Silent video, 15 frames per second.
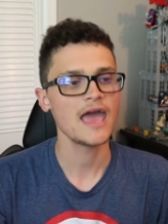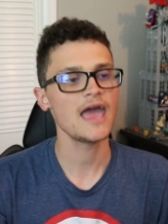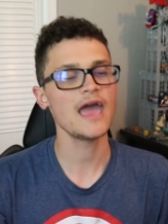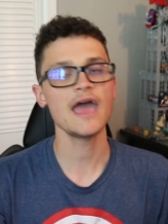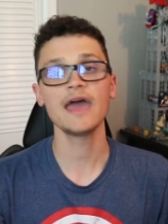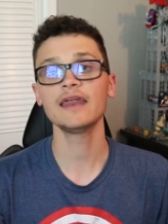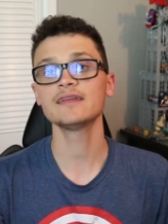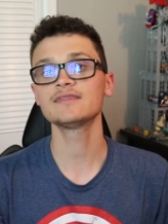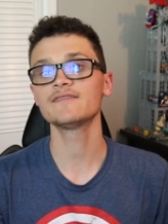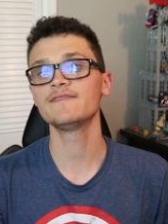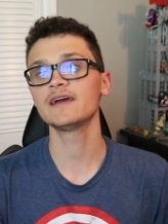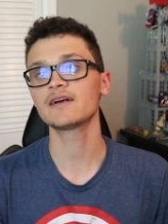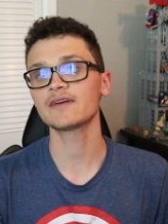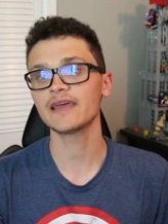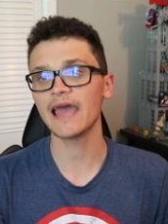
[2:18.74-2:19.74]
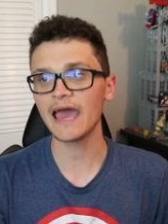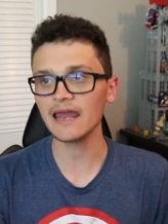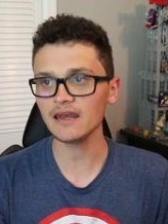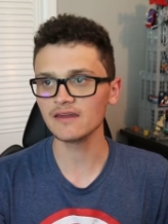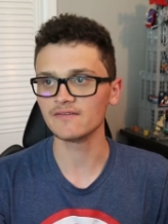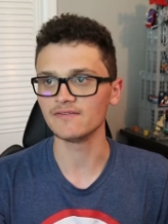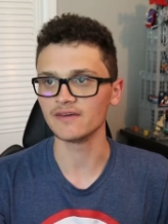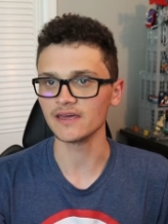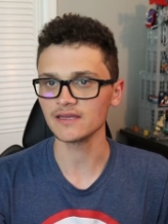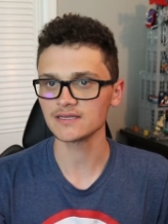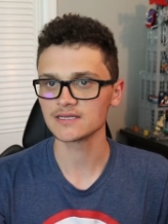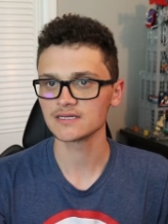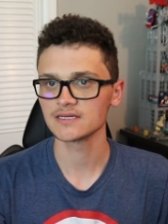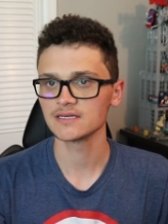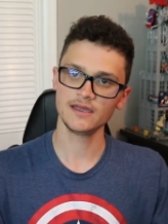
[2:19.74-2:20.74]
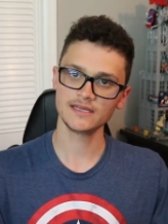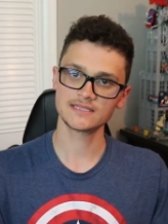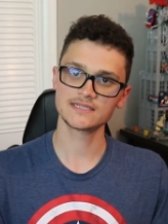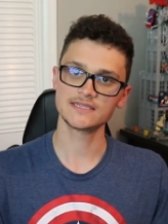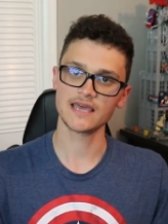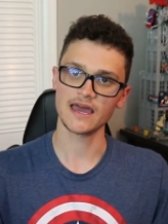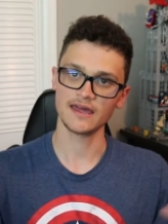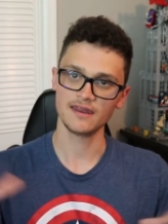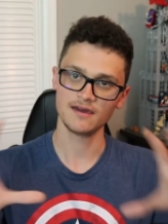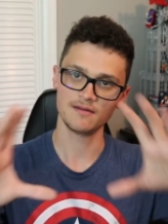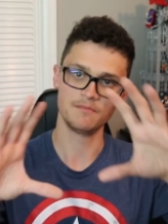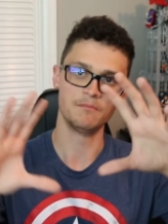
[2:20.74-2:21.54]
And at the very end of it, it said,